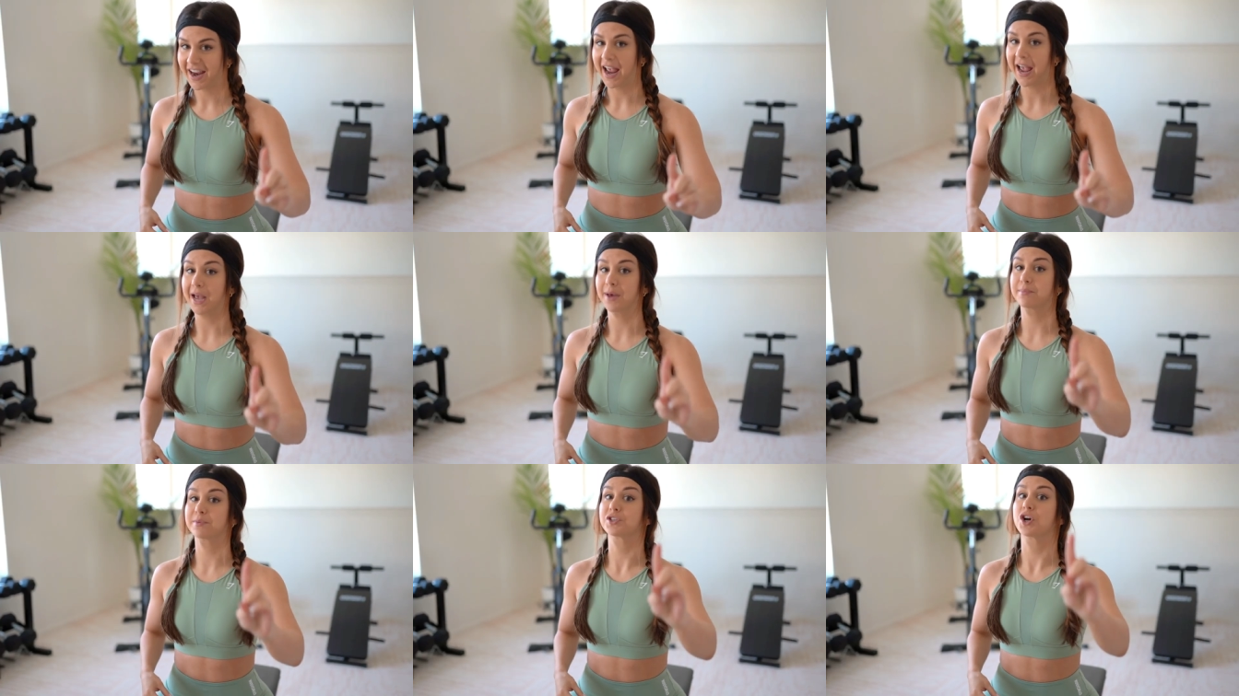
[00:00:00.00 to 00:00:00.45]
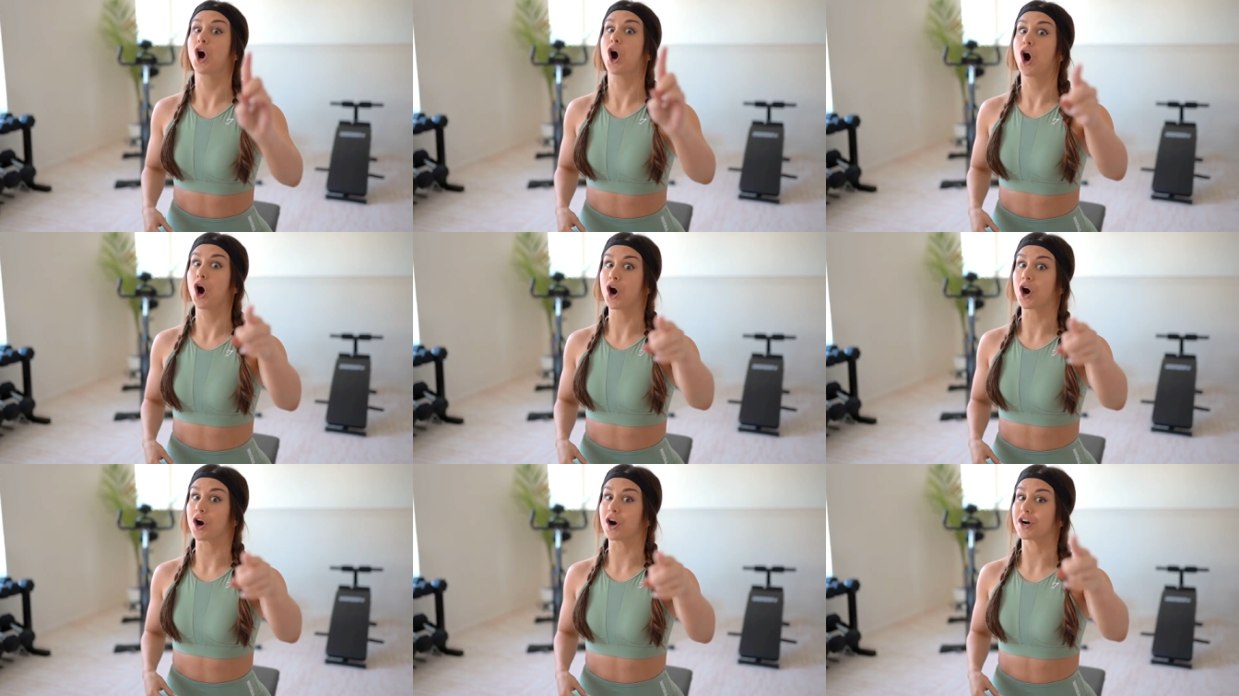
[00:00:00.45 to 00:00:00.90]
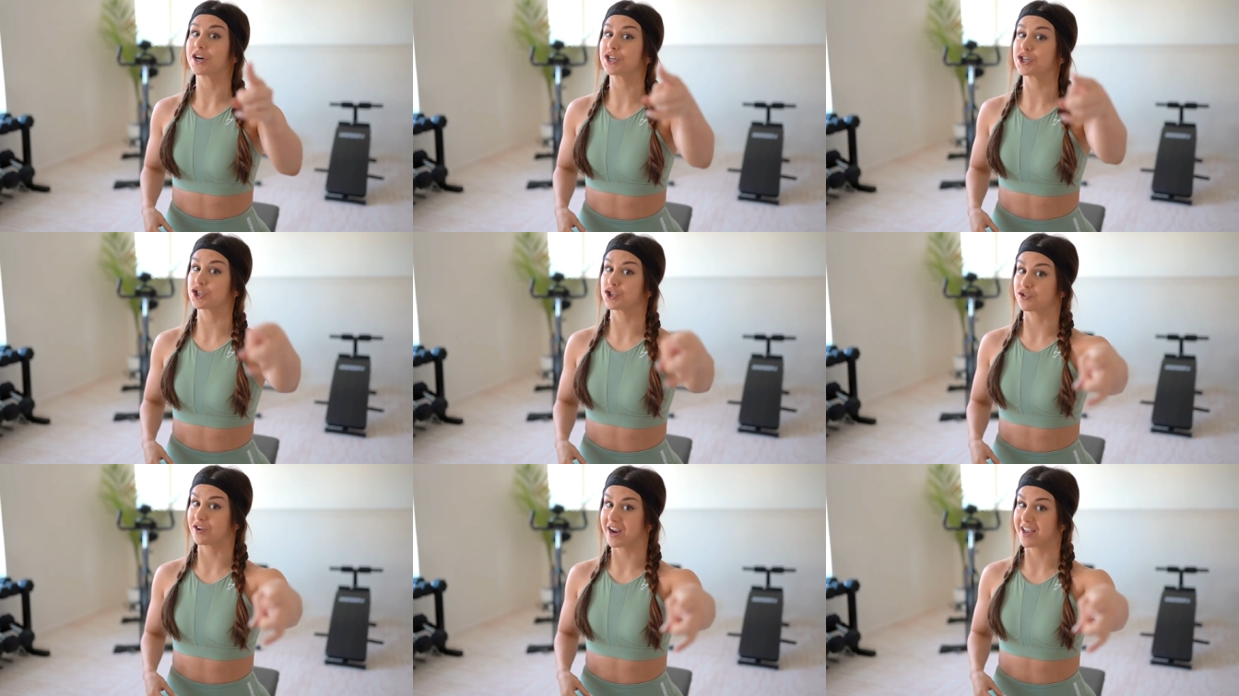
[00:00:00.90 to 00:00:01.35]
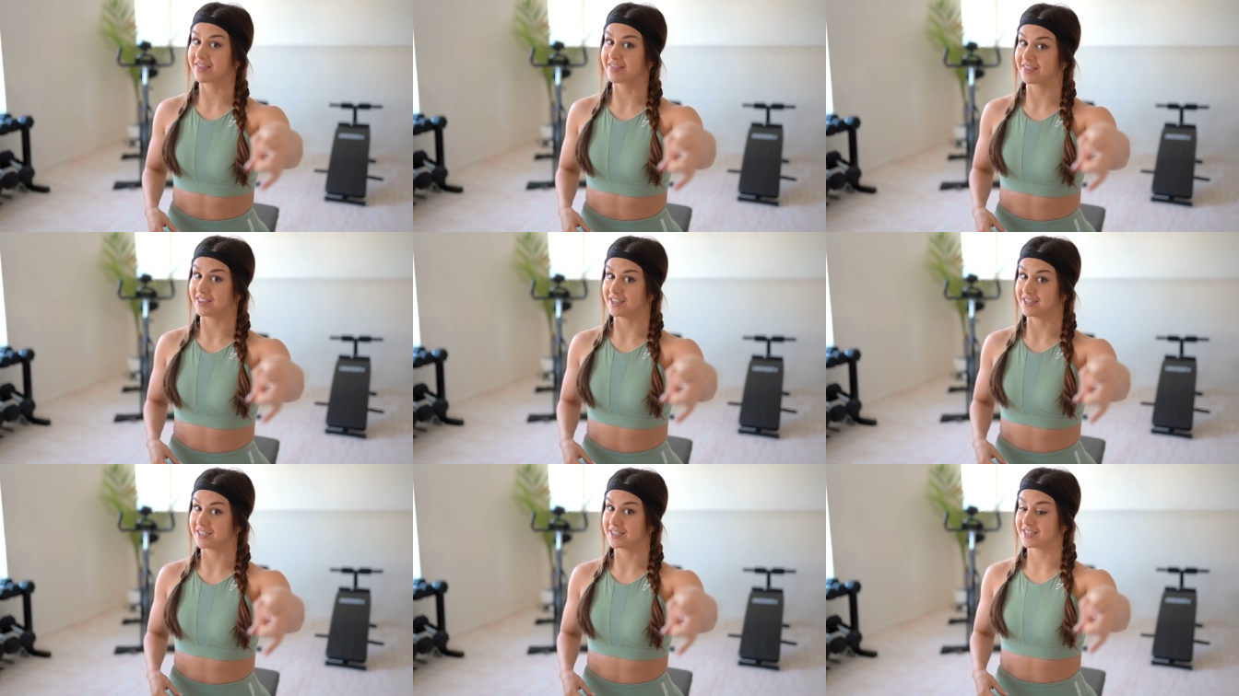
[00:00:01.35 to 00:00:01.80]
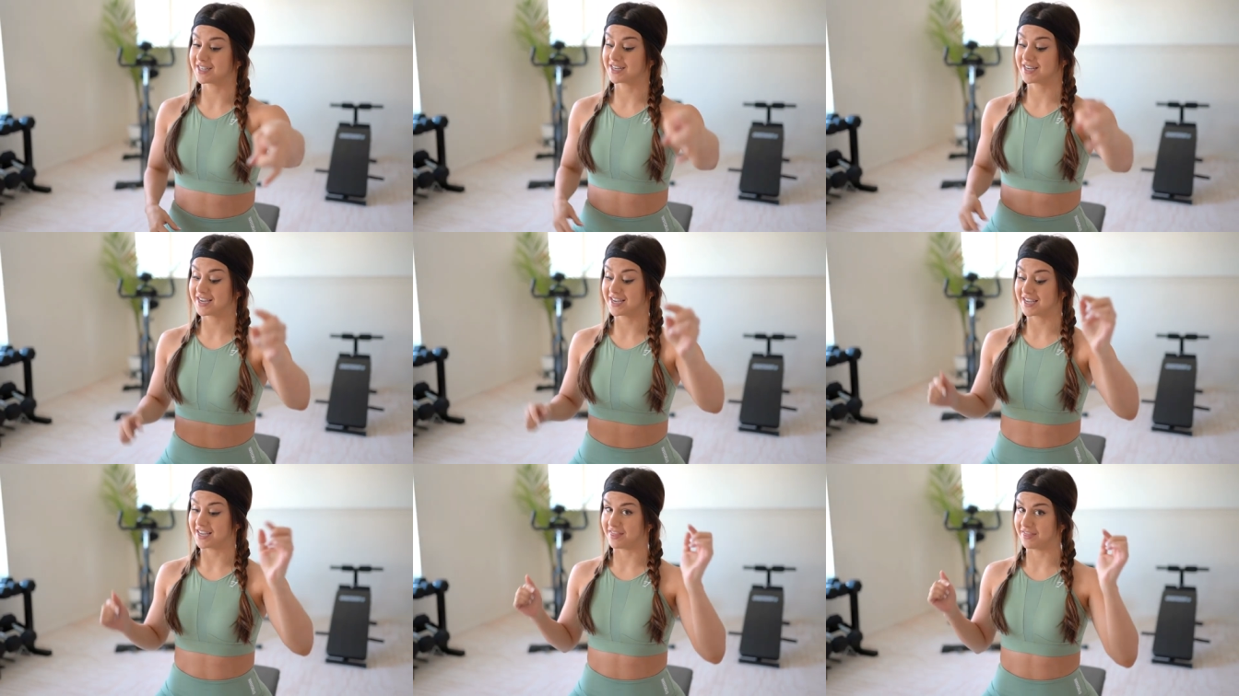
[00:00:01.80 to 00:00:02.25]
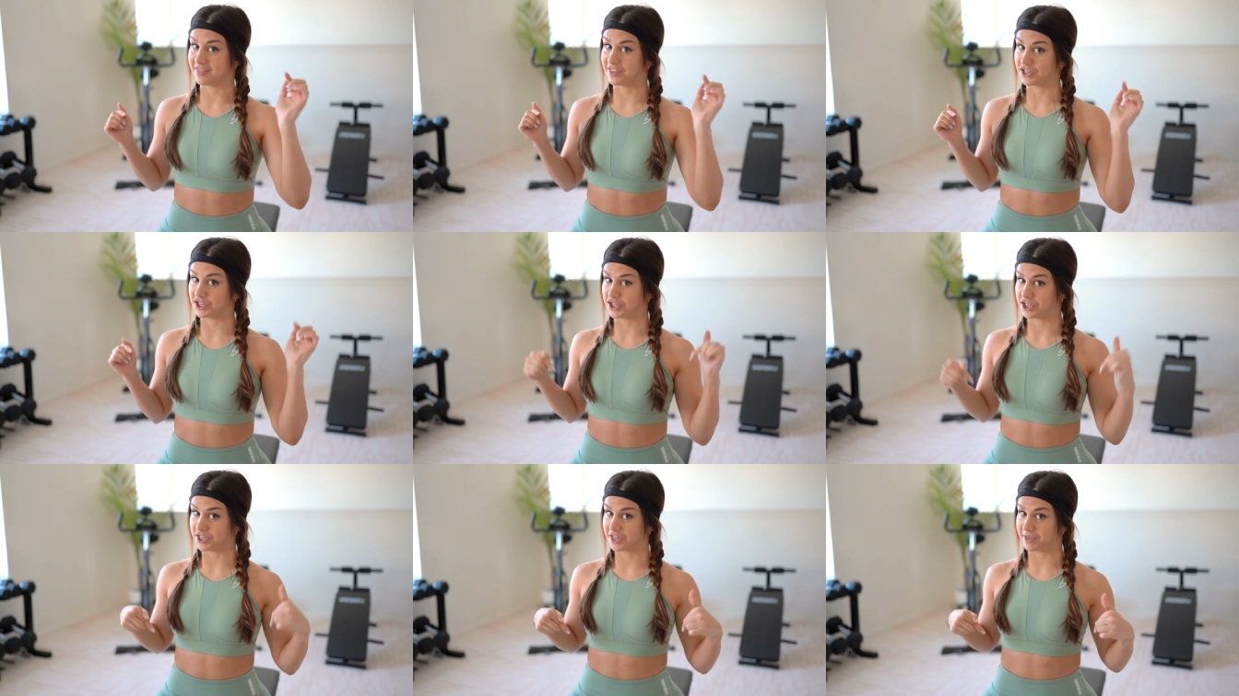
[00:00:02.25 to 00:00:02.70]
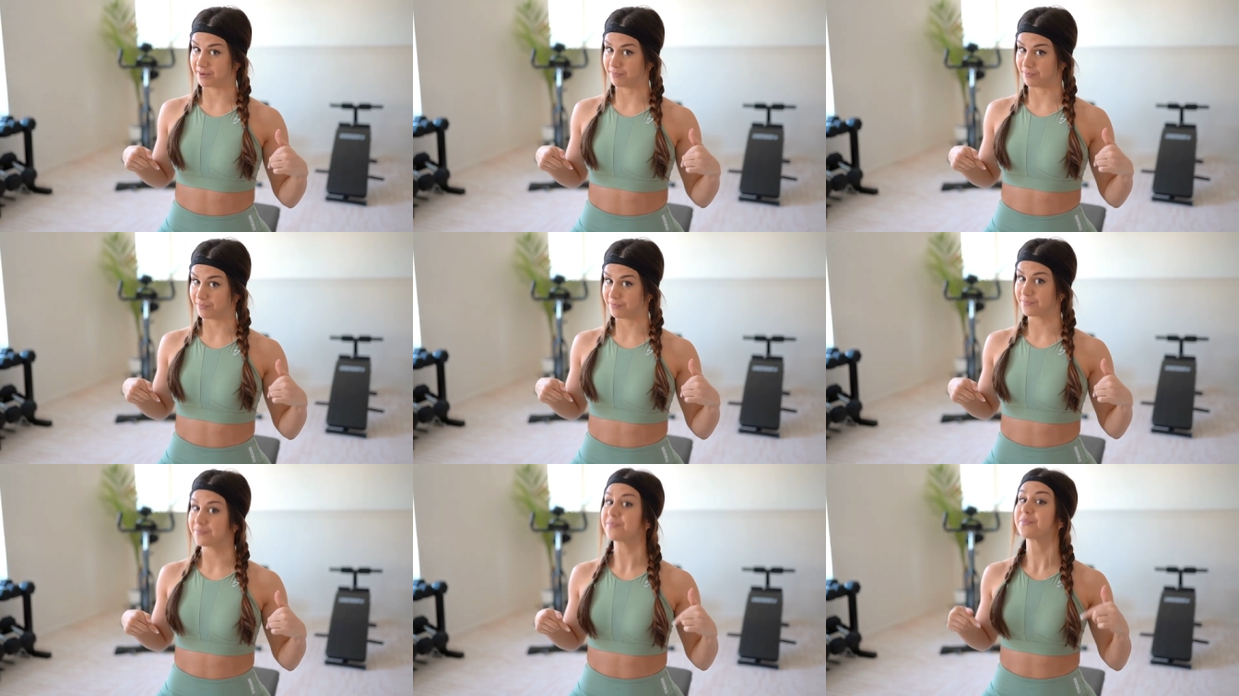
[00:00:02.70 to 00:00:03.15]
abs are strengthened in the gym.